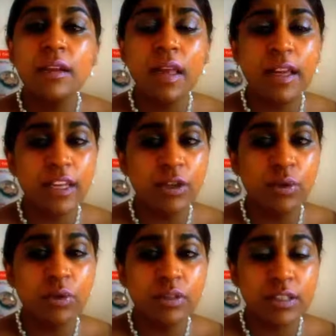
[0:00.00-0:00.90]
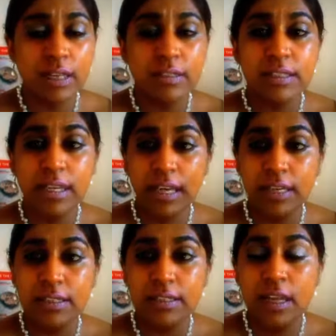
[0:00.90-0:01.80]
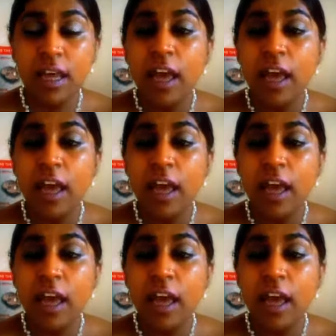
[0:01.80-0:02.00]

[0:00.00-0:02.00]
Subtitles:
like in your son's case,